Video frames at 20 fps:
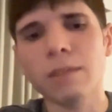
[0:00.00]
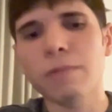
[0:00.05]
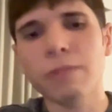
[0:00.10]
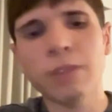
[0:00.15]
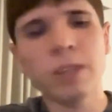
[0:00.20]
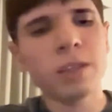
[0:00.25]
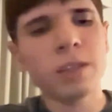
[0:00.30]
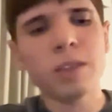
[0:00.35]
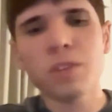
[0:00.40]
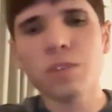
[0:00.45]
We
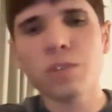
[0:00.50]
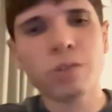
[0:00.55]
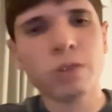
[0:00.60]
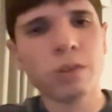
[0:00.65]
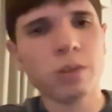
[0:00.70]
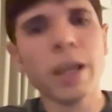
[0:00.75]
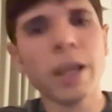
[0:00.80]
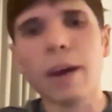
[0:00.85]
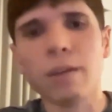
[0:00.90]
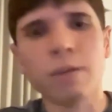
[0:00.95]

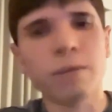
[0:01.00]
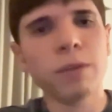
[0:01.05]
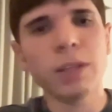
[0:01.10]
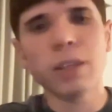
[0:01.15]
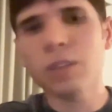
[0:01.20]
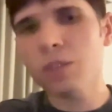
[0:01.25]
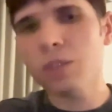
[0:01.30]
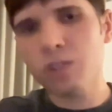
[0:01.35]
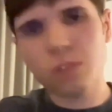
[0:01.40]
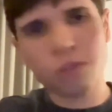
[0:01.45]

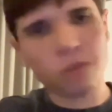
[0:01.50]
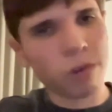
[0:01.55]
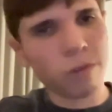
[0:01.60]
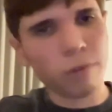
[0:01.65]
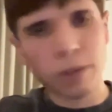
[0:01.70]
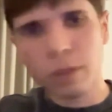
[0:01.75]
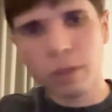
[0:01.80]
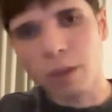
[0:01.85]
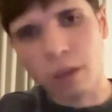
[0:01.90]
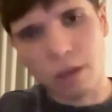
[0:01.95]
destroy
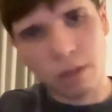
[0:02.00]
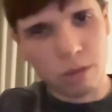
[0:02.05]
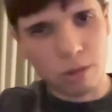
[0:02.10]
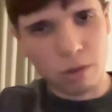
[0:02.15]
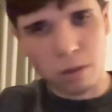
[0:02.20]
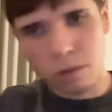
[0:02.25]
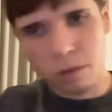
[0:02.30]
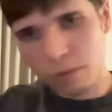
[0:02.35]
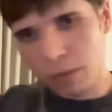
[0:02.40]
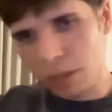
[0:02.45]

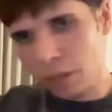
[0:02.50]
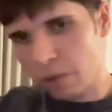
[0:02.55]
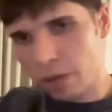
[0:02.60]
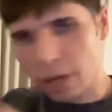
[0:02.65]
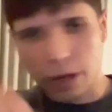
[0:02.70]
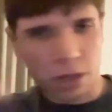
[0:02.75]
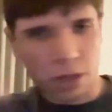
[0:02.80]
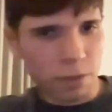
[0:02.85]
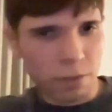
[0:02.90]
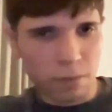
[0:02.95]
vTXOs, we
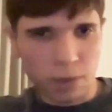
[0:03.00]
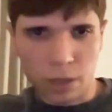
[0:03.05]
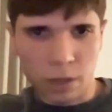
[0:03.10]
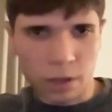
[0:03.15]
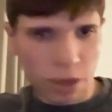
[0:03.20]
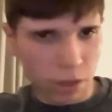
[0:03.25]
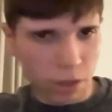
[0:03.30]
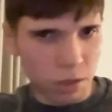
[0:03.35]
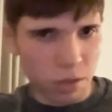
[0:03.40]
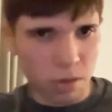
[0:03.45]
create new
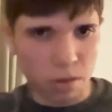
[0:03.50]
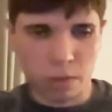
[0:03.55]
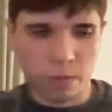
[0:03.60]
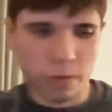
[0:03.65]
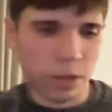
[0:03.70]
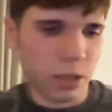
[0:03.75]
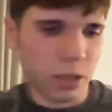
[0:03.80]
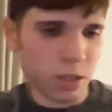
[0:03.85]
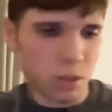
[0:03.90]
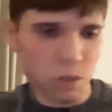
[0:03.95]
vTXOs.
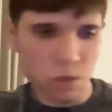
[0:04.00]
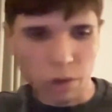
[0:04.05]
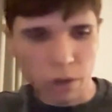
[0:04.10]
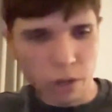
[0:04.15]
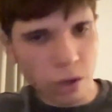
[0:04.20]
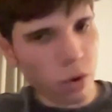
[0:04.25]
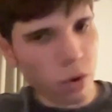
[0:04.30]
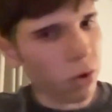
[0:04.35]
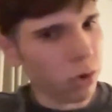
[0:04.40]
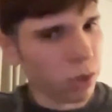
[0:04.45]
We destroy
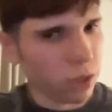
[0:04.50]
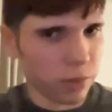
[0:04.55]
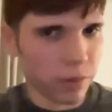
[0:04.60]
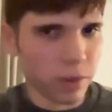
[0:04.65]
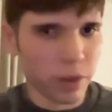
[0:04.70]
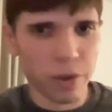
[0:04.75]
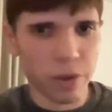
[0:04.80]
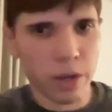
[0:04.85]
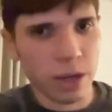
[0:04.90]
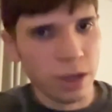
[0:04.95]
coins, we
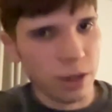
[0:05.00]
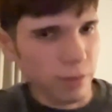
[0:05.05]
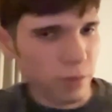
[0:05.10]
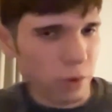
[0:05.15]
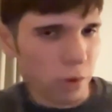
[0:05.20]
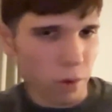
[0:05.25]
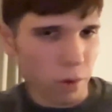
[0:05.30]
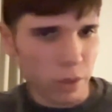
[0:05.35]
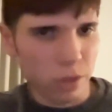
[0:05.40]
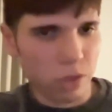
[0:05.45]
create new
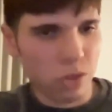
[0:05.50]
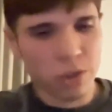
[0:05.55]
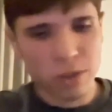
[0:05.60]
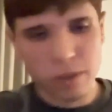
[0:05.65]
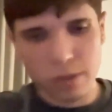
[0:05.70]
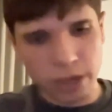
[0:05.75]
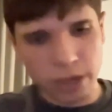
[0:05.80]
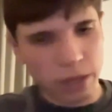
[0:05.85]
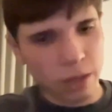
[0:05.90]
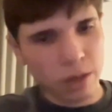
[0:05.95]
coins.
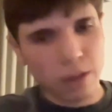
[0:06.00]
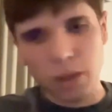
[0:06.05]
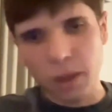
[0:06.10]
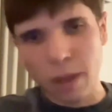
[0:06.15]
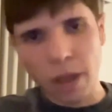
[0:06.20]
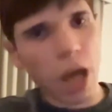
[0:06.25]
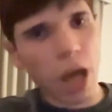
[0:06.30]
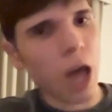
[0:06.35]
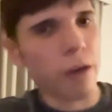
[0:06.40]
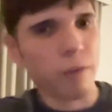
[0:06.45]
Just like
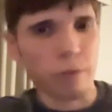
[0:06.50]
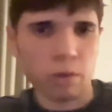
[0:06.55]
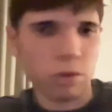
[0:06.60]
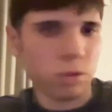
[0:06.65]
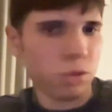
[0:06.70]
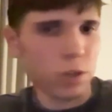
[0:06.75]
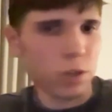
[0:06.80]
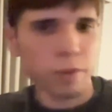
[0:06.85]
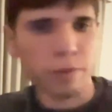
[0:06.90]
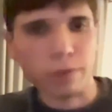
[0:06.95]
how
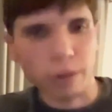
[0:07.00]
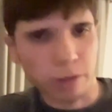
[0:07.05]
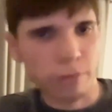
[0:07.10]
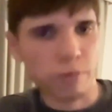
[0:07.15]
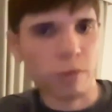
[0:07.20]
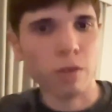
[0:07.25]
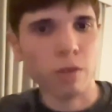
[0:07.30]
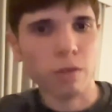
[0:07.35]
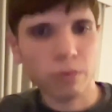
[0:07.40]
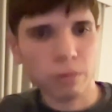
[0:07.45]
on-chain funds flow.